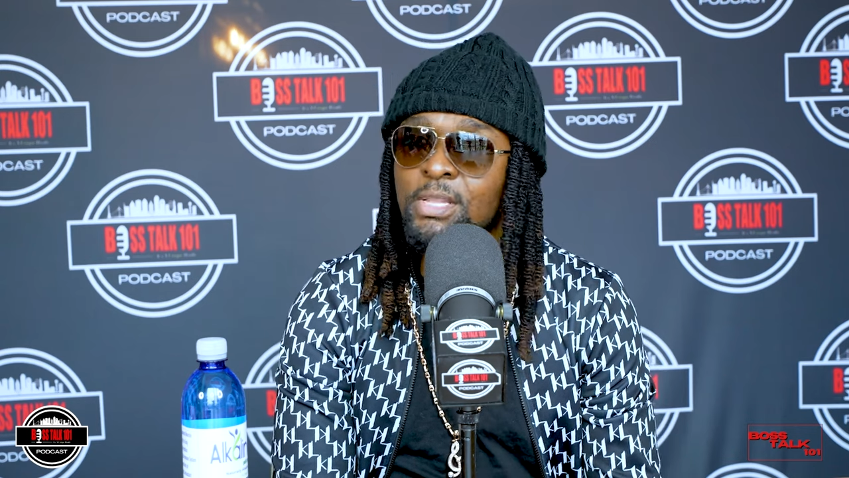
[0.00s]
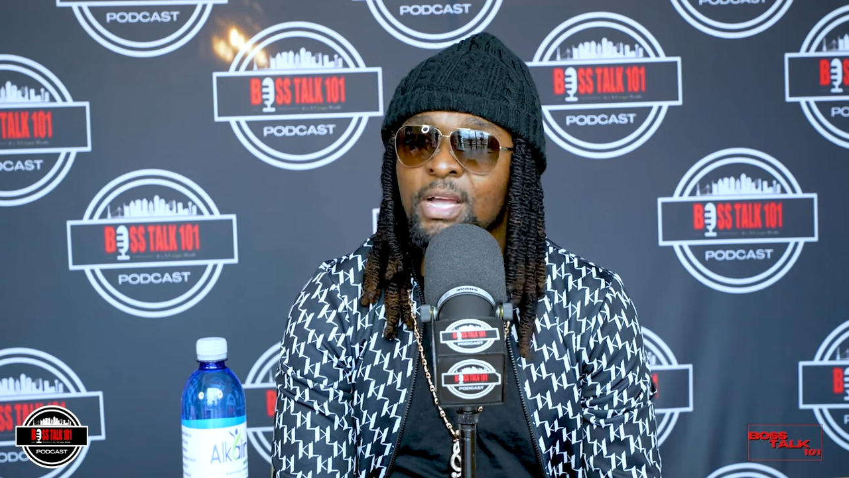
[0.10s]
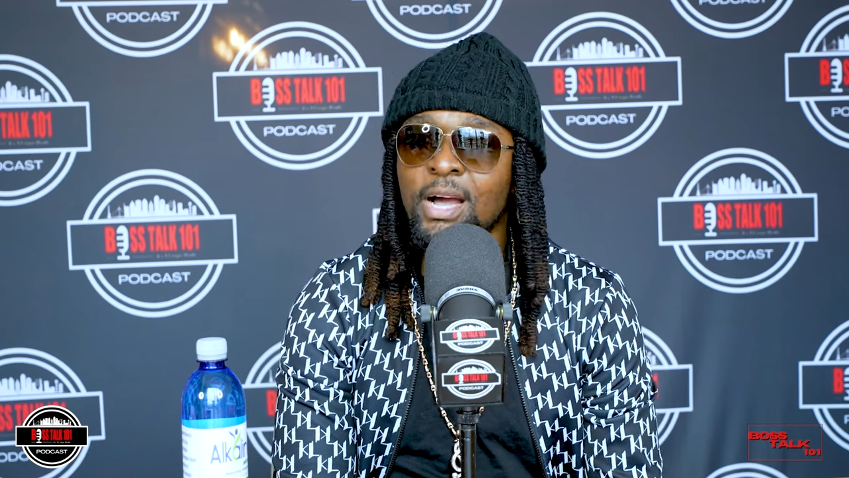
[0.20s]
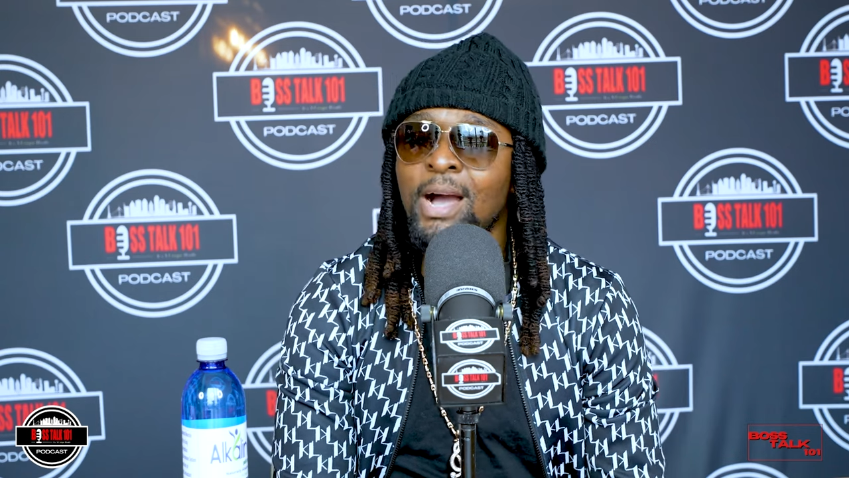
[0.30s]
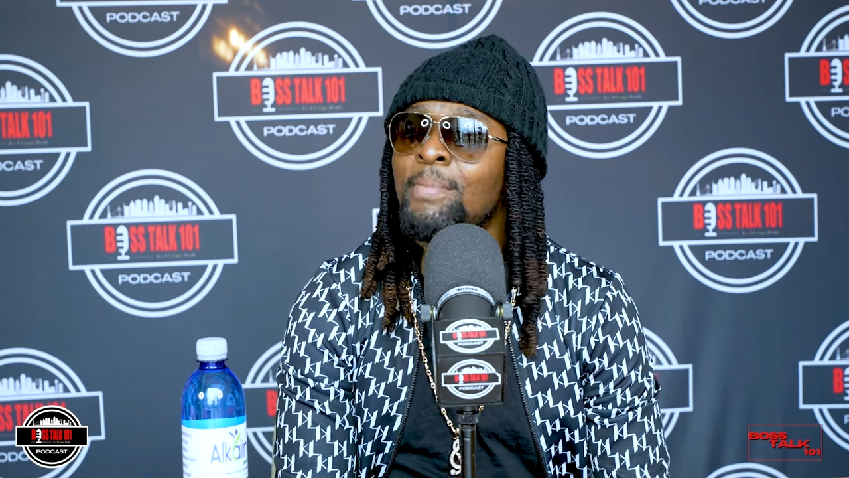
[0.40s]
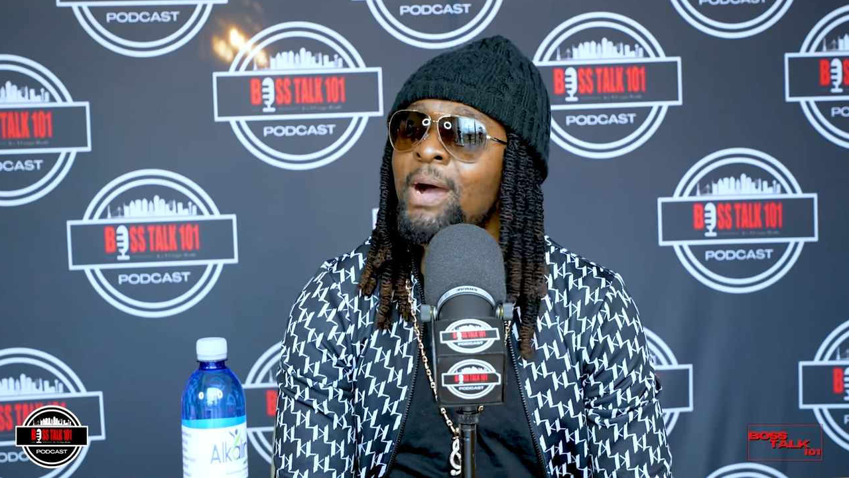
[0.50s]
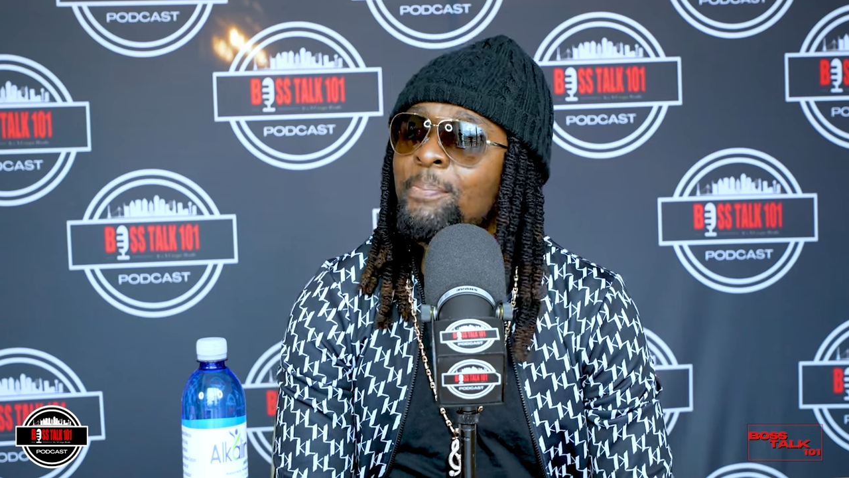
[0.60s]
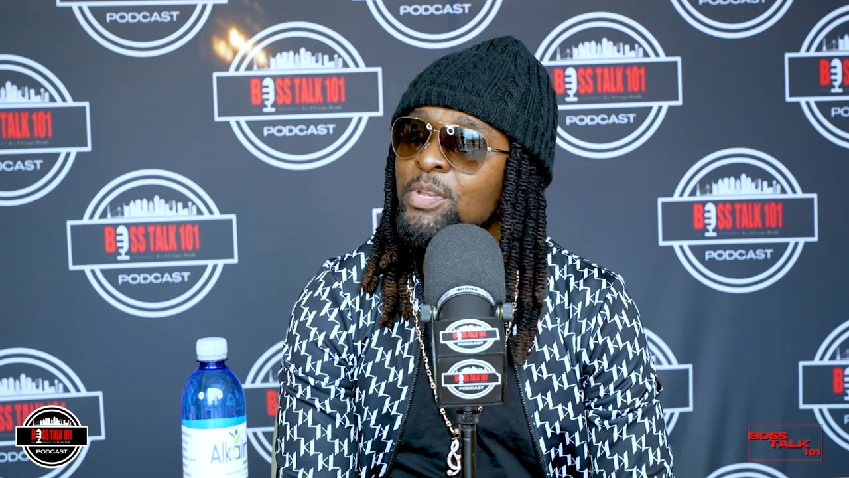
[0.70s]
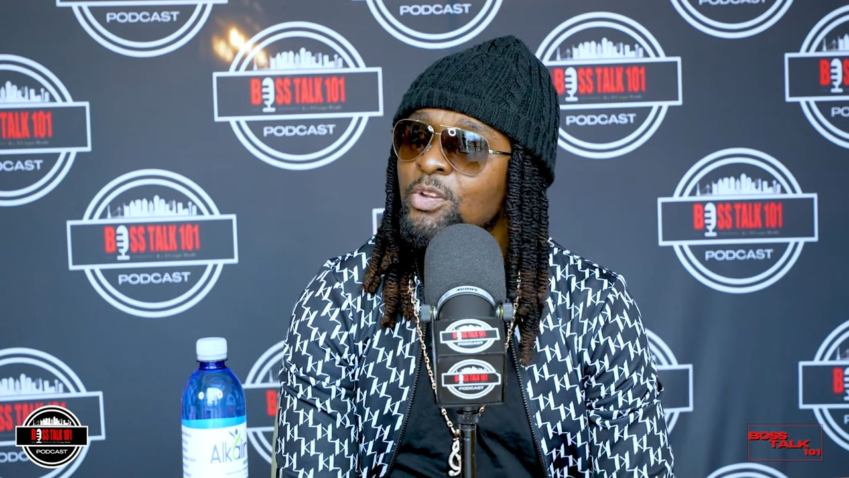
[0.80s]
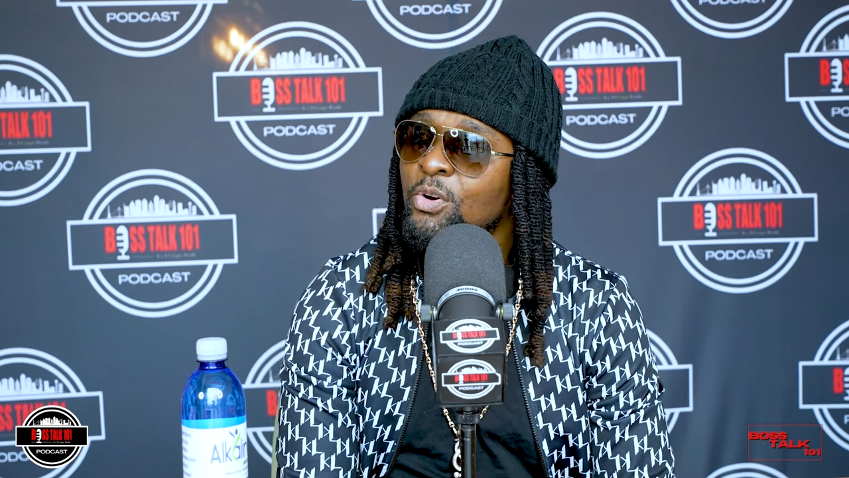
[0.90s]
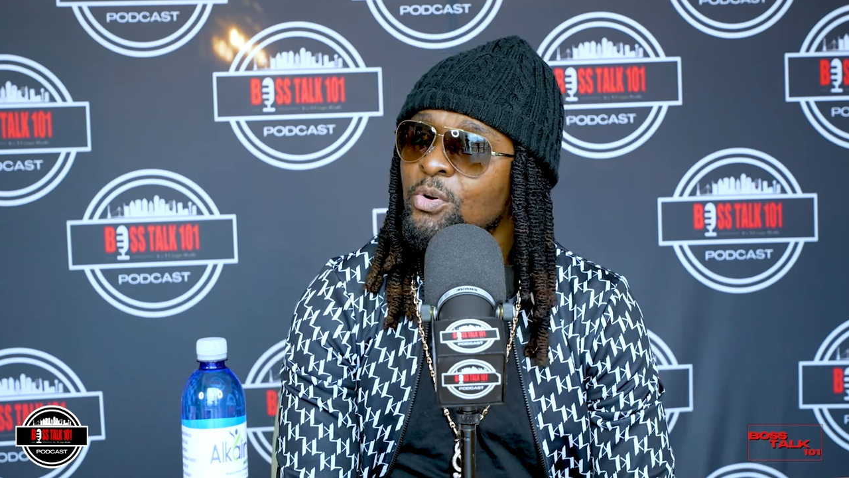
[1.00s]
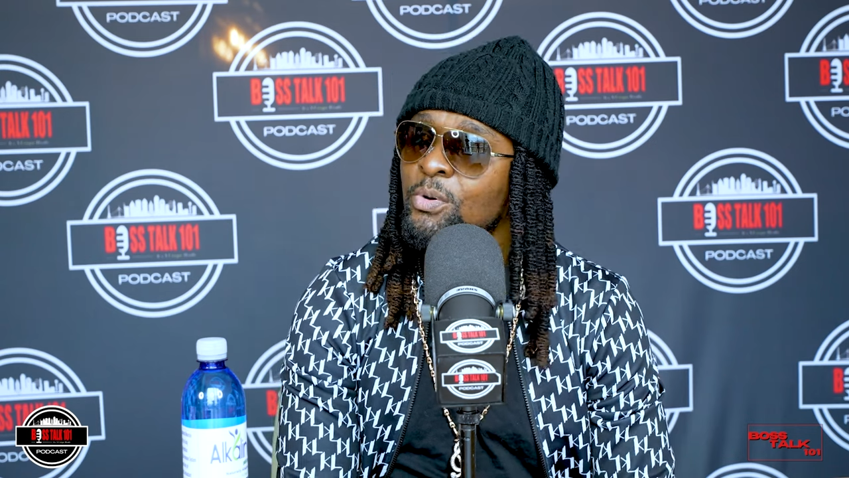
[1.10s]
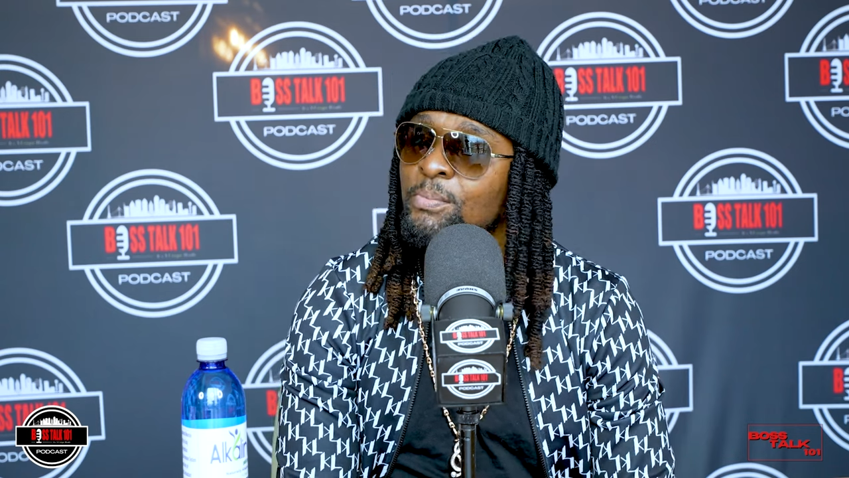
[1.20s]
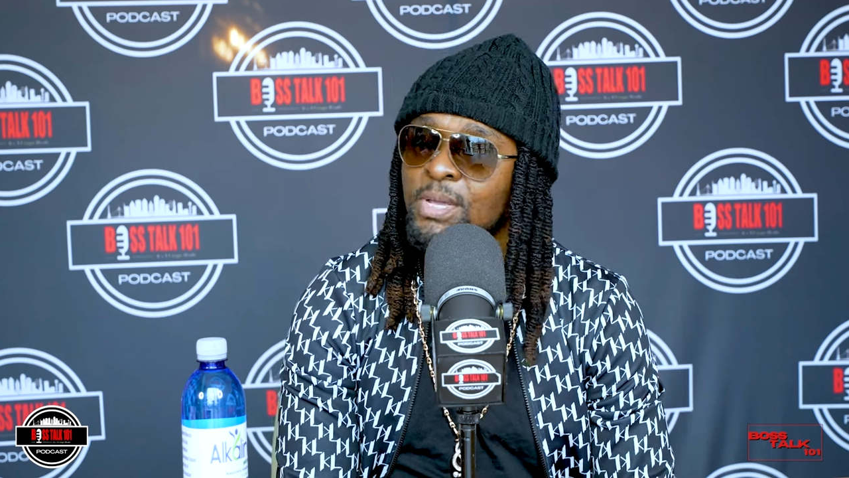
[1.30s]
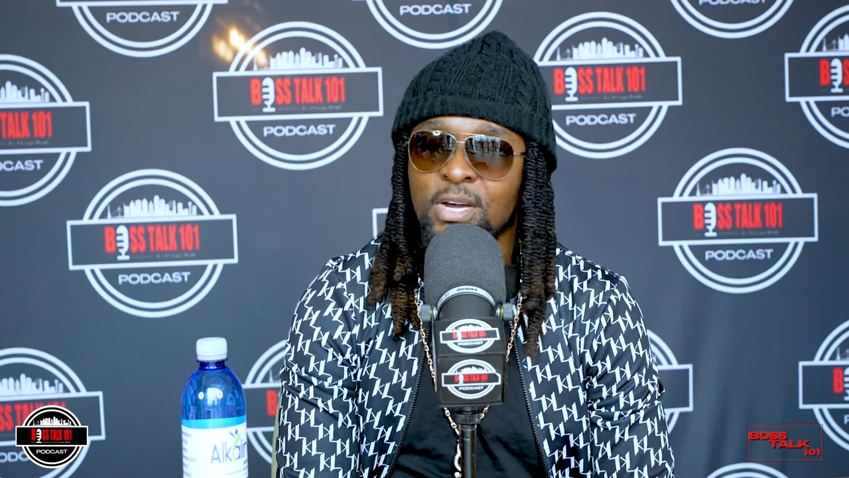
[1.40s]
But I'm happy
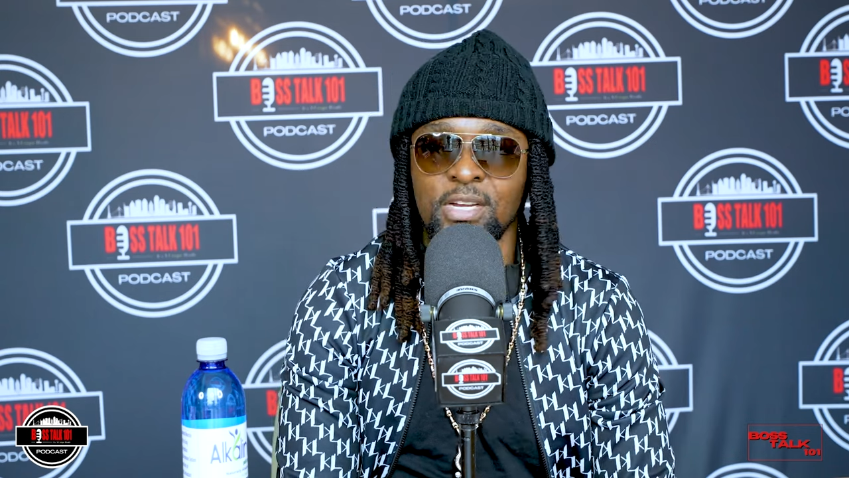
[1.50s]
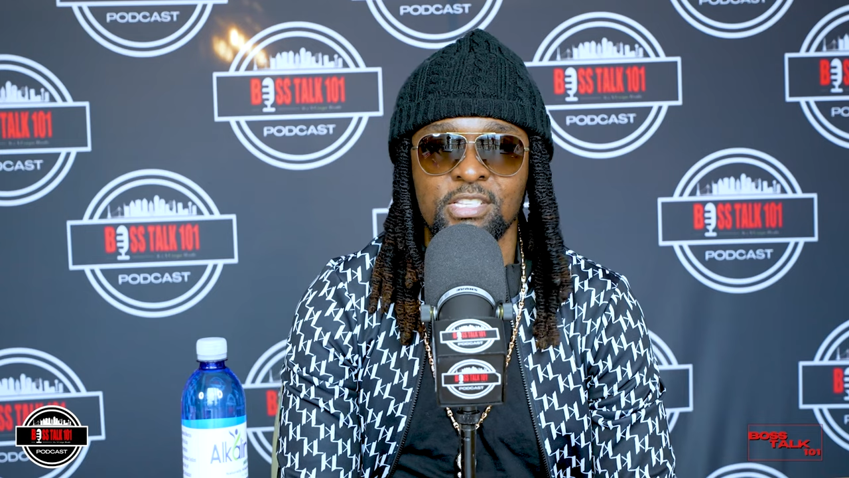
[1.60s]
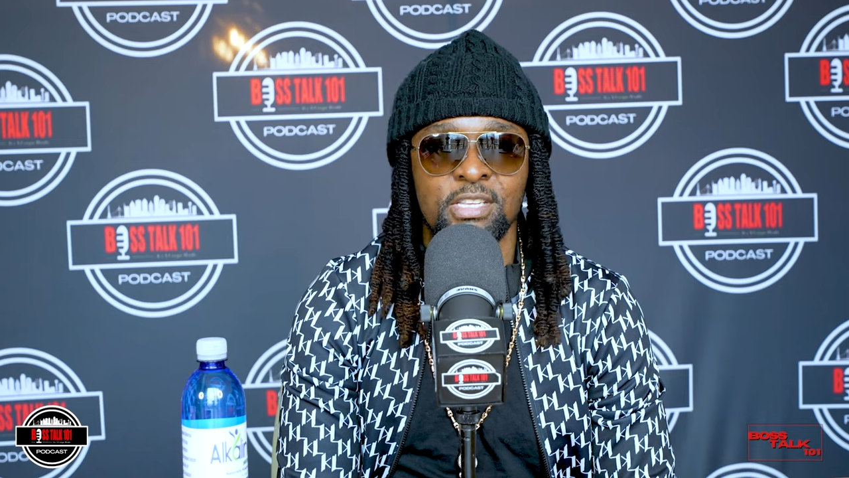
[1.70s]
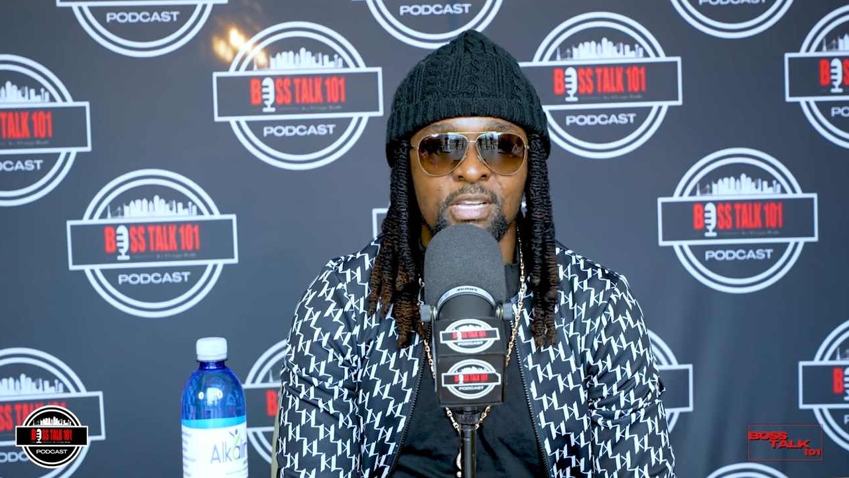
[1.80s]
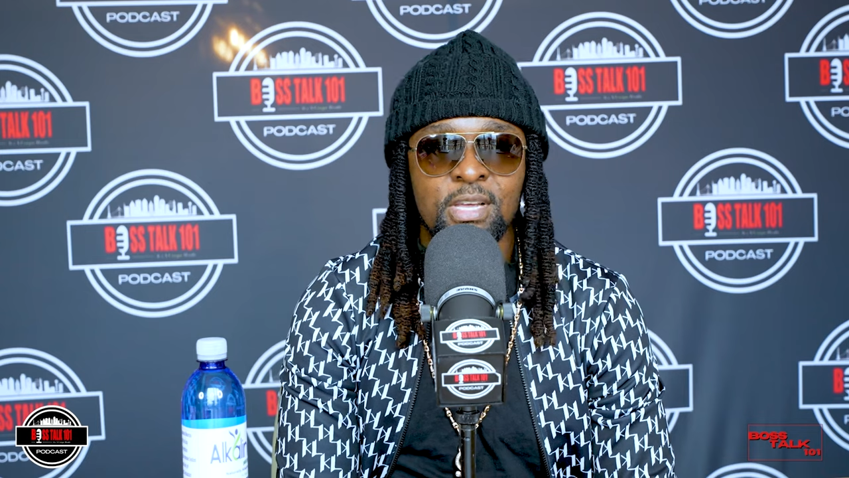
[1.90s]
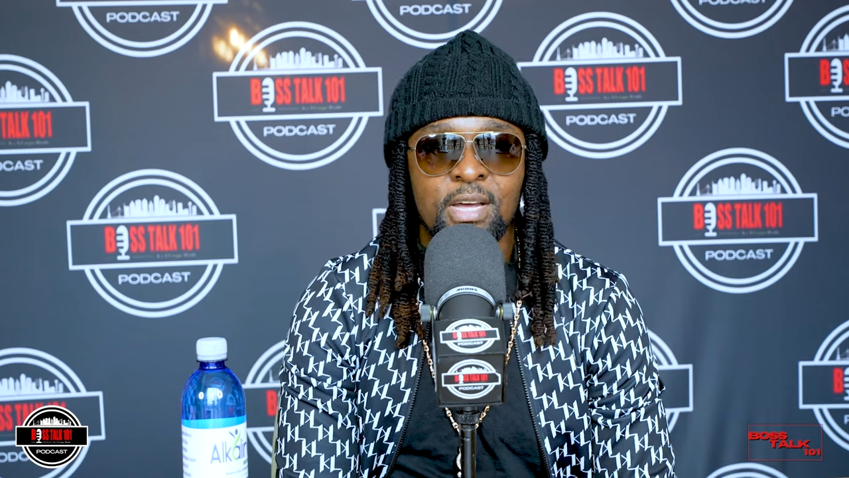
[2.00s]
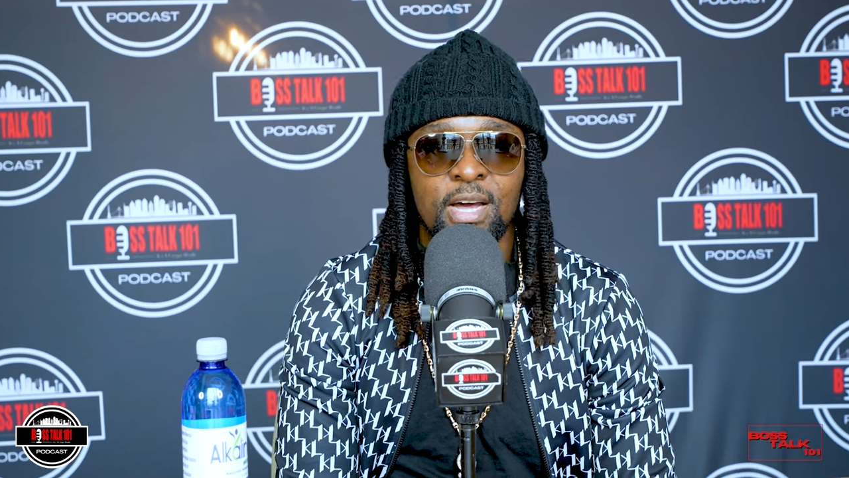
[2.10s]
now because